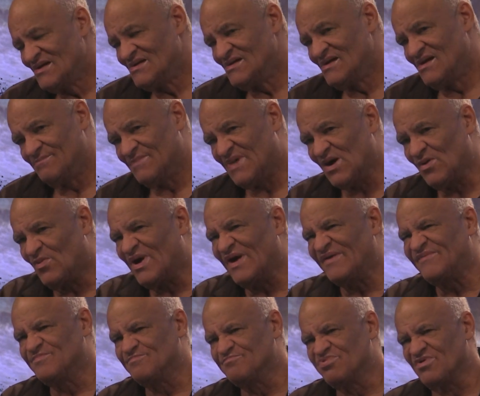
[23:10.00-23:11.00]
my wife's
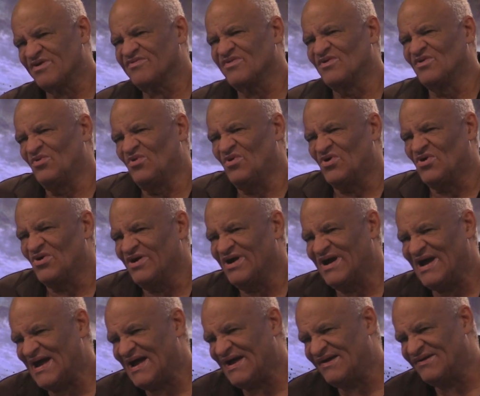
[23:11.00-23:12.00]
brother in law
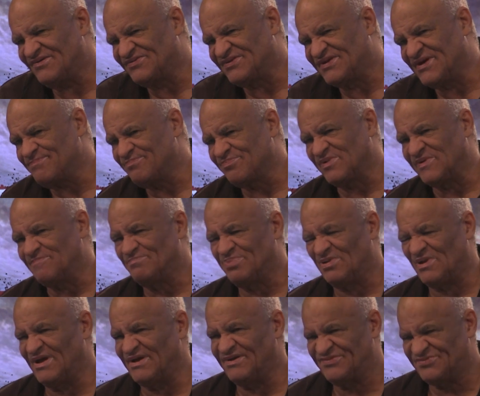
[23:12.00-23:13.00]
had his hip
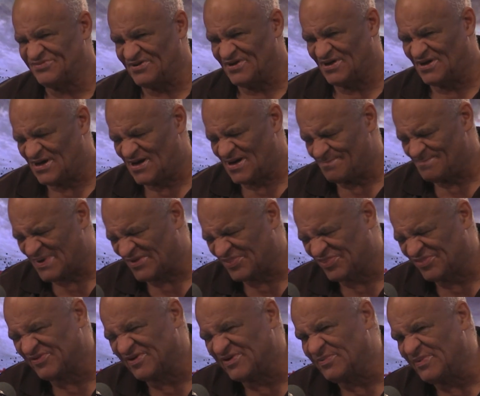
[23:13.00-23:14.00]
replaced um, about three
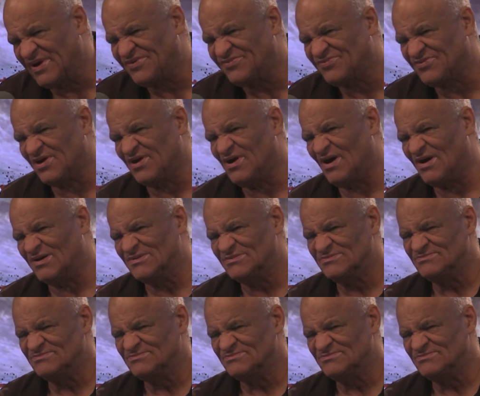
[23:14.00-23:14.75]
weeks ago.